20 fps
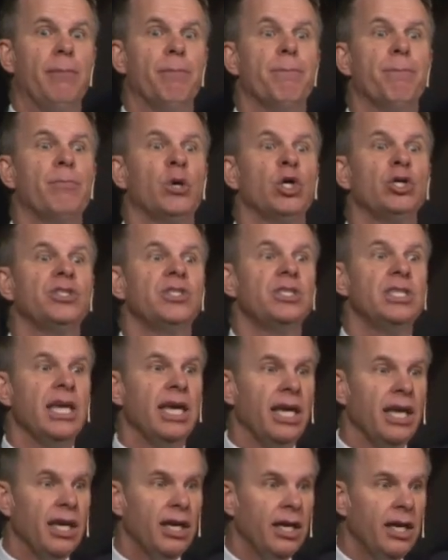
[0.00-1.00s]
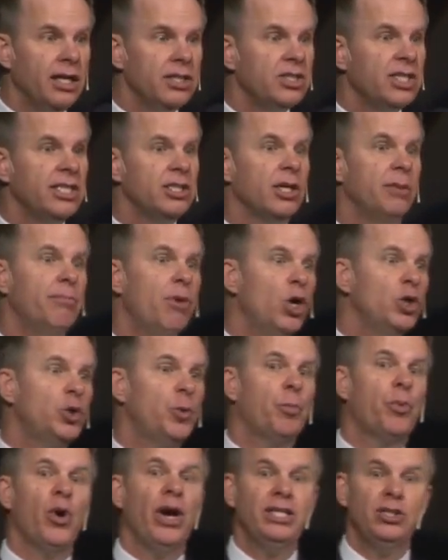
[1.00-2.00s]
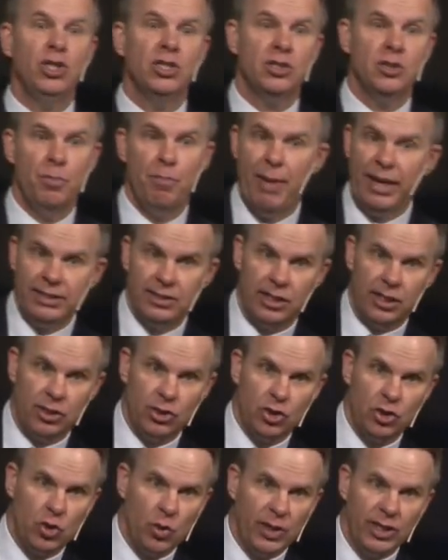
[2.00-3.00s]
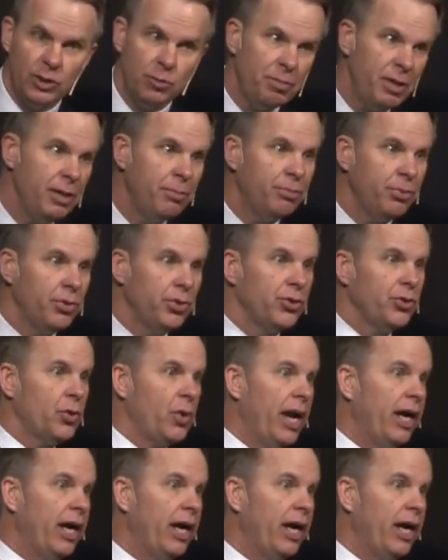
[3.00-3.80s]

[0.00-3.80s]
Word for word: mercy, sent a most precious message to his people through